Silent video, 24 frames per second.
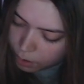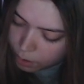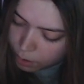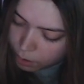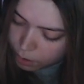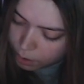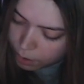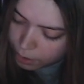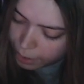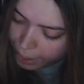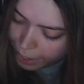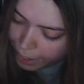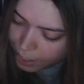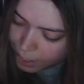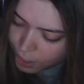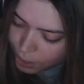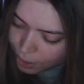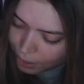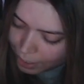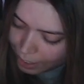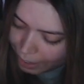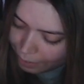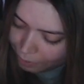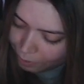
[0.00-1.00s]
Dude, I
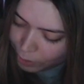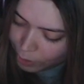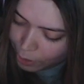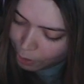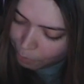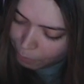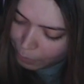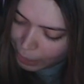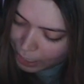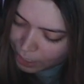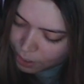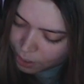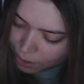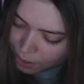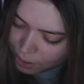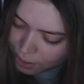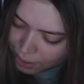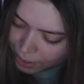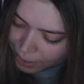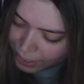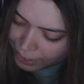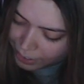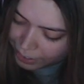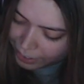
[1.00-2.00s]
actually have no muscles
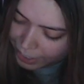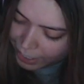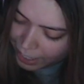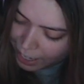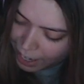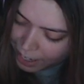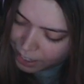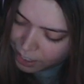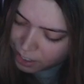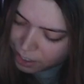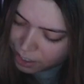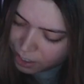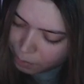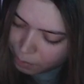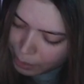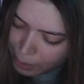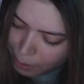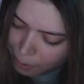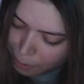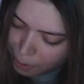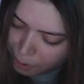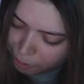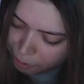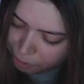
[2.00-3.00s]
lately. I used to be
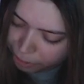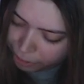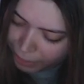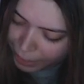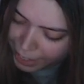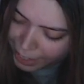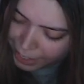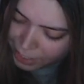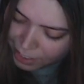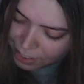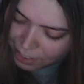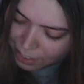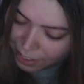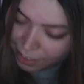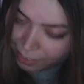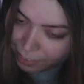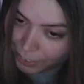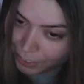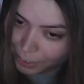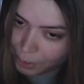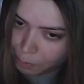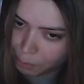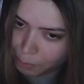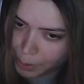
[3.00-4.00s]
able to flex and I
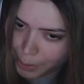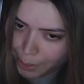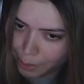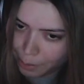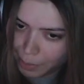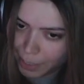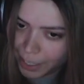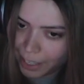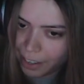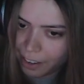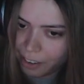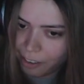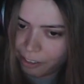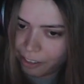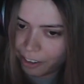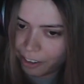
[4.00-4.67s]
would look pretty buff.